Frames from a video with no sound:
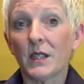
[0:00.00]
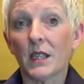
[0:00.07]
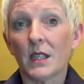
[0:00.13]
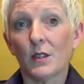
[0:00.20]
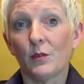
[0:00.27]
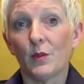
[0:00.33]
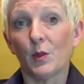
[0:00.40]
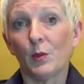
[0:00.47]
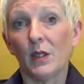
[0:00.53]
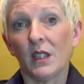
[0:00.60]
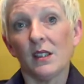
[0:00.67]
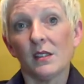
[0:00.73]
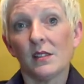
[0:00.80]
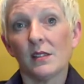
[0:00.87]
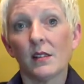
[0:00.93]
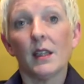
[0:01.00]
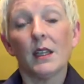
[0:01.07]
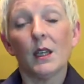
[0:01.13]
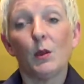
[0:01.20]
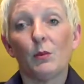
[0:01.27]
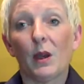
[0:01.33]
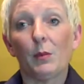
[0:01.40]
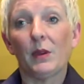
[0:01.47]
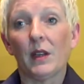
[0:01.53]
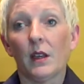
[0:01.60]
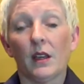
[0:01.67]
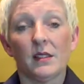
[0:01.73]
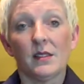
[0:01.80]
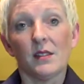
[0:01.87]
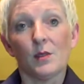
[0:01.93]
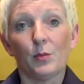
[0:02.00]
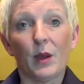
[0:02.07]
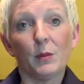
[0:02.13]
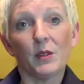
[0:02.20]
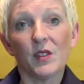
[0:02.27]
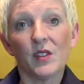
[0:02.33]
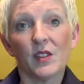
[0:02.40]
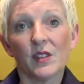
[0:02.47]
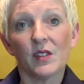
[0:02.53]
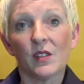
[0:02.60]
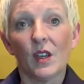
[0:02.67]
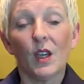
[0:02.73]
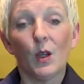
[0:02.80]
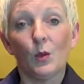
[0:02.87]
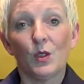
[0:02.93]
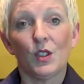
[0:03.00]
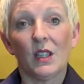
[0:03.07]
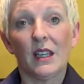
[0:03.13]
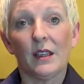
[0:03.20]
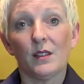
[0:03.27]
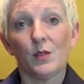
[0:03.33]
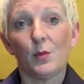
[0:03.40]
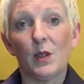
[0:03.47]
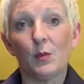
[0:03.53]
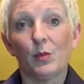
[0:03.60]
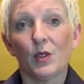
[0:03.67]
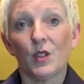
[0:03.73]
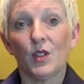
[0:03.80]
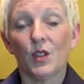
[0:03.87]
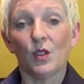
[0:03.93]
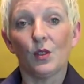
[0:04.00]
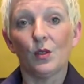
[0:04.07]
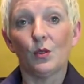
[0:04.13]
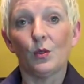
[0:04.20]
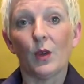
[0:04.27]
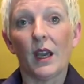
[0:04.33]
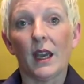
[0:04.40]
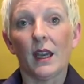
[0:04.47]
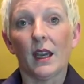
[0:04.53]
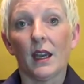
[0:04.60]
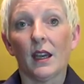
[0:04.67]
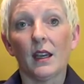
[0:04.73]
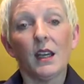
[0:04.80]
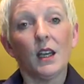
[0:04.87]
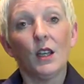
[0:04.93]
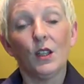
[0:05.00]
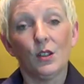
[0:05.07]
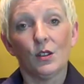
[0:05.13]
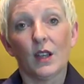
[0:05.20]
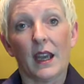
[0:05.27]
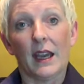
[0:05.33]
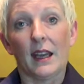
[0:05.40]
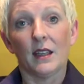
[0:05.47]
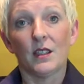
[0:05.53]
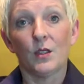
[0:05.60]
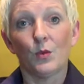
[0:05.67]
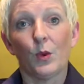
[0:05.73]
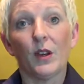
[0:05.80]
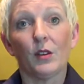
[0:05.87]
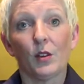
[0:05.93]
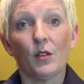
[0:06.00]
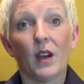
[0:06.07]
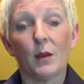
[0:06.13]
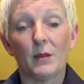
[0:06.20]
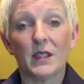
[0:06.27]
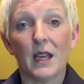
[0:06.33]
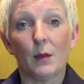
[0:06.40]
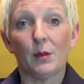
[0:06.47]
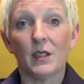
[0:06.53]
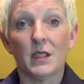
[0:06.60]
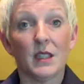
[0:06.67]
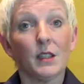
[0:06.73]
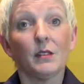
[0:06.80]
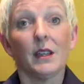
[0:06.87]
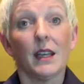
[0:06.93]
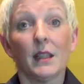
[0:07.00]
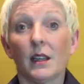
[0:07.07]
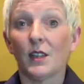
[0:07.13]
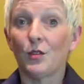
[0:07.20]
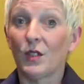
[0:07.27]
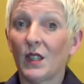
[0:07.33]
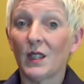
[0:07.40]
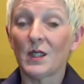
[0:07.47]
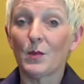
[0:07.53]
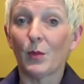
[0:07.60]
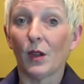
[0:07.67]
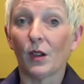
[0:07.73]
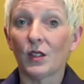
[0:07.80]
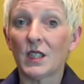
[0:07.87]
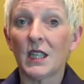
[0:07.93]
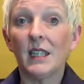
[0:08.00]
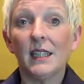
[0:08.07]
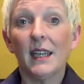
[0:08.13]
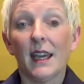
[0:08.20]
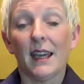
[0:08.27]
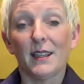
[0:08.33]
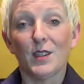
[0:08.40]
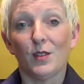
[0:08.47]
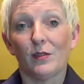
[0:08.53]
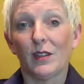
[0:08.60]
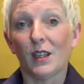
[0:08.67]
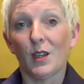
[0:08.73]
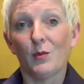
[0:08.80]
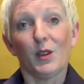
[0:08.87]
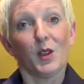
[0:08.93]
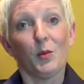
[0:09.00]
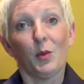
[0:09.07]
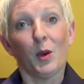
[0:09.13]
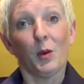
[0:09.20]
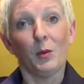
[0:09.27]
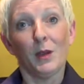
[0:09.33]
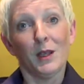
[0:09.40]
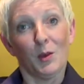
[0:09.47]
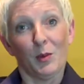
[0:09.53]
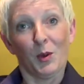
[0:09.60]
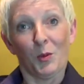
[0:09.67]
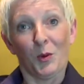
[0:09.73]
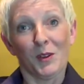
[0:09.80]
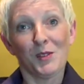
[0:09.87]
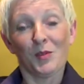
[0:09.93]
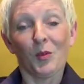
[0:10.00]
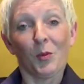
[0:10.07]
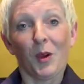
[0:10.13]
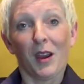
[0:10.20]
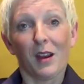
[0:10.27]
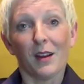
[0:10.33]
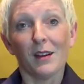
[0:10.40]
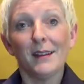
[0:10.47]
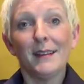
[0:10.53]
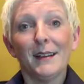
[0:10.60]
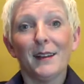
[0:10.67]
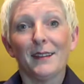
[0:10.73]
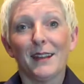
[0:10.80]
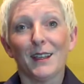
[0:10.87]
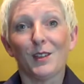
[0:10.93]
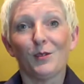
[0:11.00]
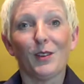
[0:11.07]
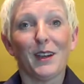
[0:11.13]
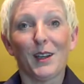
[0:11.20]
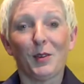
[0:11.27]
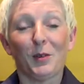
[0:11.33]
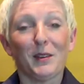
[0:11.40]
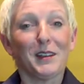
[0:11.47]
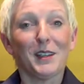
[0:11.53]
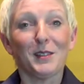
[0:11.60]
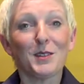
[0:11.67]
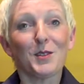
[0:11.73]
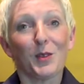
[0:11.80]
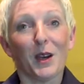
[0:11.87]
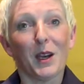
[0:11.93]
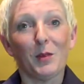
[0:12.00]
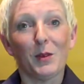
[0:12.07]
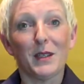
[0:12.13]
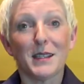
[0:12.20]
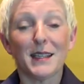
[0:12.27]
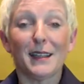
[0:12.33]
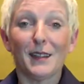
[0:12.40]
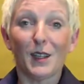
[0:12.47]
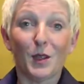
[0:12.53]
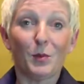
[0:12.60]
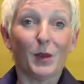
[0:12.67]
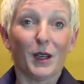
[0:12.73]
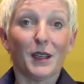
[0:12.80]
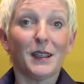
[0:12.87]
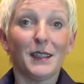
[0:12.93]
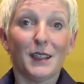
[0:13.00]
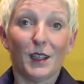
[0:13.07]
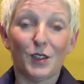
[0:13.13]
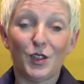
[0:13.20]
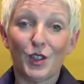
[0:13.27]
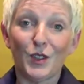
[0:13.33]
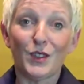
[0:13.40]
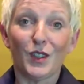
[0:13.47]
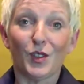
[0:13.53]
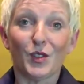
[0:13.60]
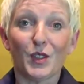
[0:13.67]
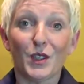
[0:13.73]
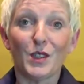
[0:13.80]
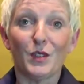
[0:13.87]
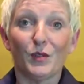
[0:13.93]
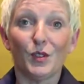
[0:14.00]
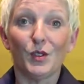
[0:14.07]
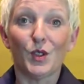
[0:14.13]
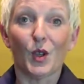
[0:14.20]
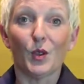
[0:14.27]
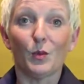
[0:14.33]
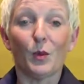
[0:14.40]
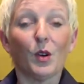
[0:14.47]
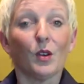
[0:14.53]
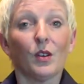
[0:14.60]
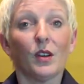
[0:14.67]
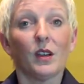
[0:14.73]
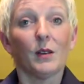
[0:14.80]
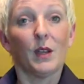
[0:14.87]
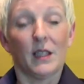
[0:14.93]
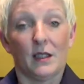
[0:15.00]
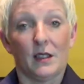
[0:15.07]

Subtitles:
data from the police, mapping licensed premises, which allows people to look at where a crime has happened near a late night drinking spot, and so if they come out of the pub a little bit worse for wear, they can find out where the nearest crime is and thereby choose an alternative route home or